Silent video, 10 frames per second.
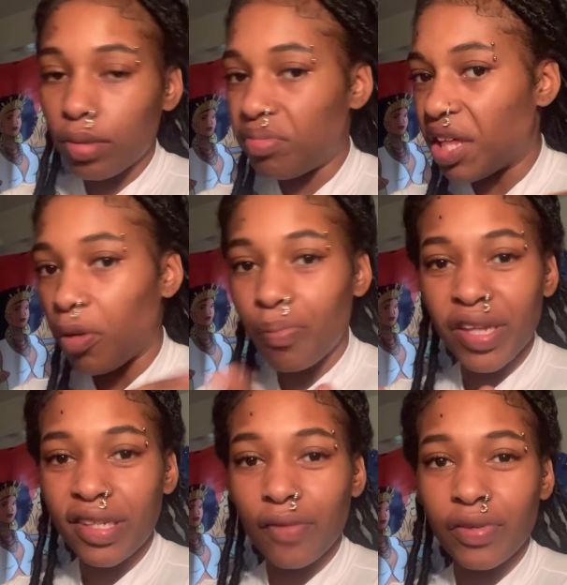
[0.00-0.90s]
they'll
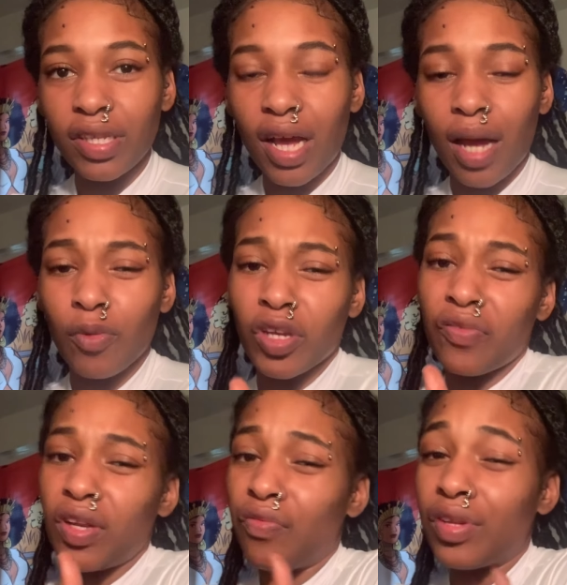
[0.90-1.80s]
miss every time. Or
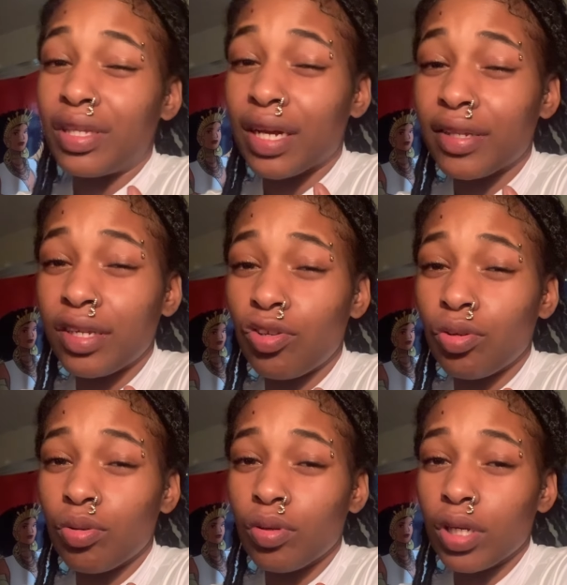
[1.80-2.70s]
even if it does hit
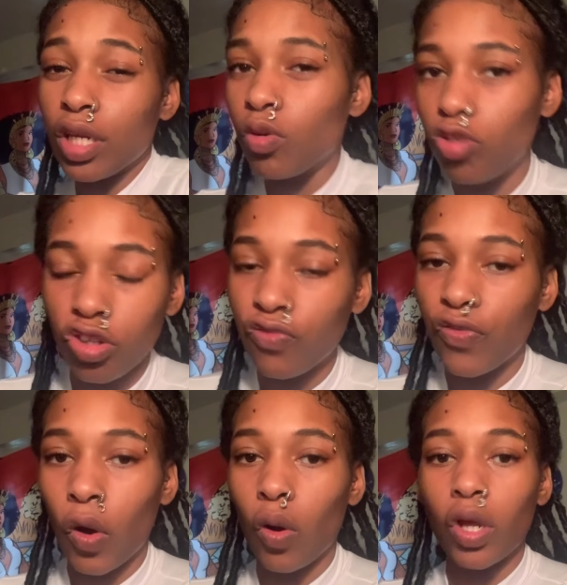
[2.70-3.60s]
you, it'll just
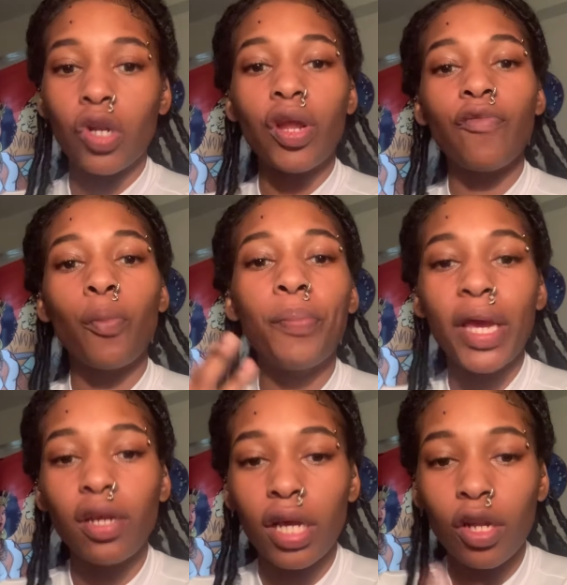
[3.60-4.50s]
fall. It'll
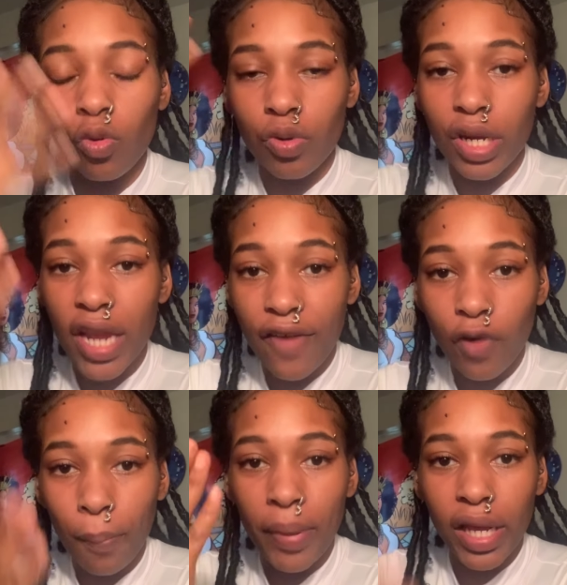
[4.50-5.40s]

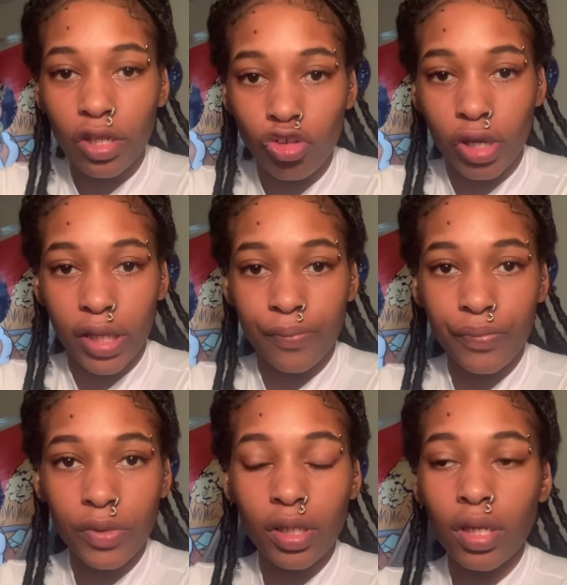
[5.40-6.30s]
never penetrate.
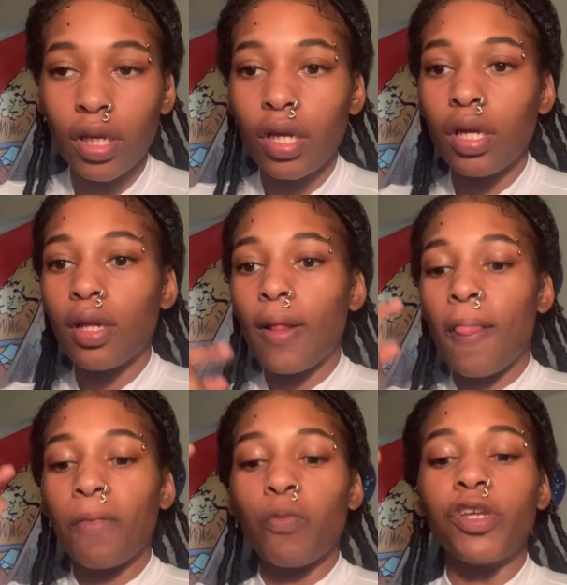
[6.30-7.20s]

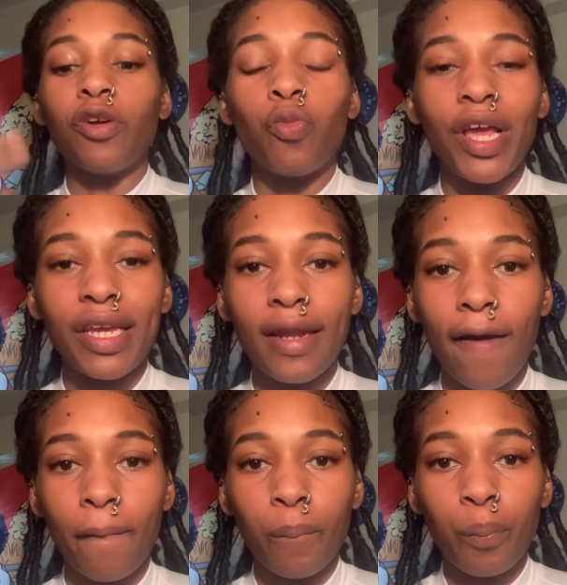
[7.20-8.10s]
When you're waking up,